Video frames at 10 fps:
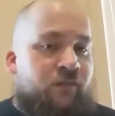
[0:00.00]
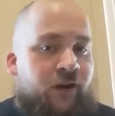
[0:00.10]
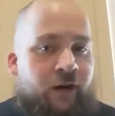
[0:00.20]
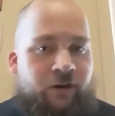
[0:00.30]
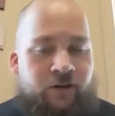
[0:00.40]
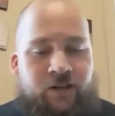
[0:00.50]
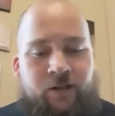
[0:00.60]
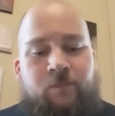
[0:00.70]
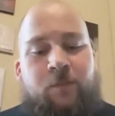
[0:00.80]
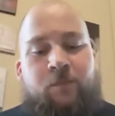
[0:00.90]
fire energy
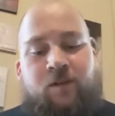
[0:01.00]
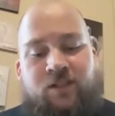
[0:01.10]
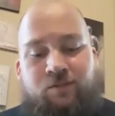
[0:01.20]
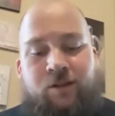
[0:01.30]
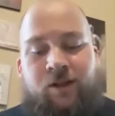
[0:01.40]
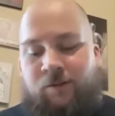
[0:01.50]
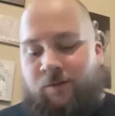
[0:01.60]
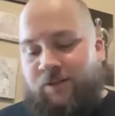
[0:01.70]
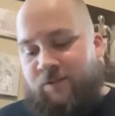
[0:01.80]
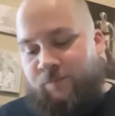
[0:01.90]
plus three
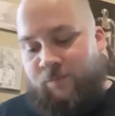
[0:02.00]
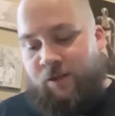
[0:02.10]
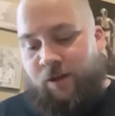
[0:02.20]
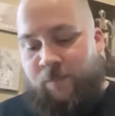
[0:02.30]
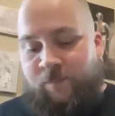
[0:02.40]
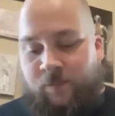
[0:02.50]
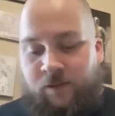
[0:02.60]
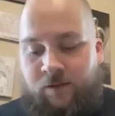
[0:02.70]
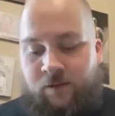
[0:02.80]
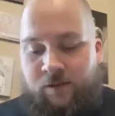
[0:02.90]
colorless. Okay,
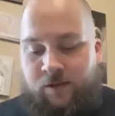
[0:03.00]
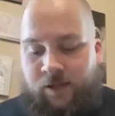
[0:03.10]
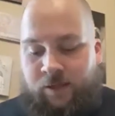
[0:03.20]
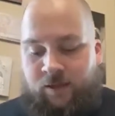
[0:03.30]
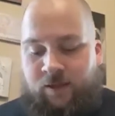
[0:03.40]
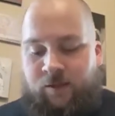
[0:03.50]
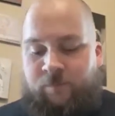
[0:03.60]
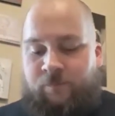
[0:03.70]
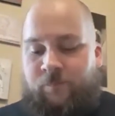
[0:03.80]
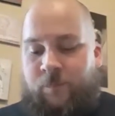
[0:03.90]
and
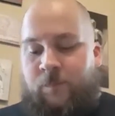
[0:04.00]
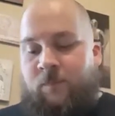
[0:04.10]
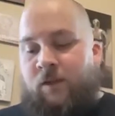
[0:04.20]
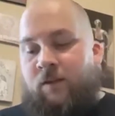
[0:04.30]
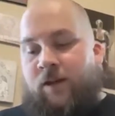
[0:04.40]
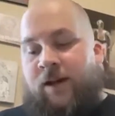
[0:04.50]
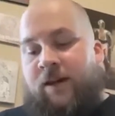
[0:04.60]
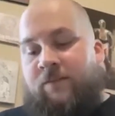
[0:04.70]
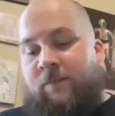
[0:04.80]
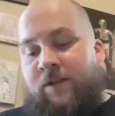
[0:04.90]
then I
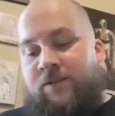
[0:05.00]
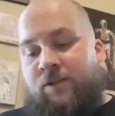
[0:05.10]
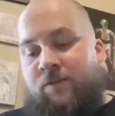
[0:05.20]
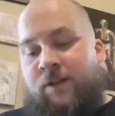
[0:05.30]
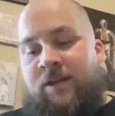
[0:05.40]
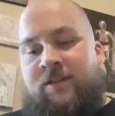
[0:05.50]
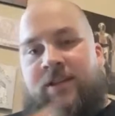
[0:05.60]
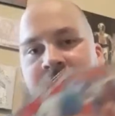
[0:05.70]
have my two Entei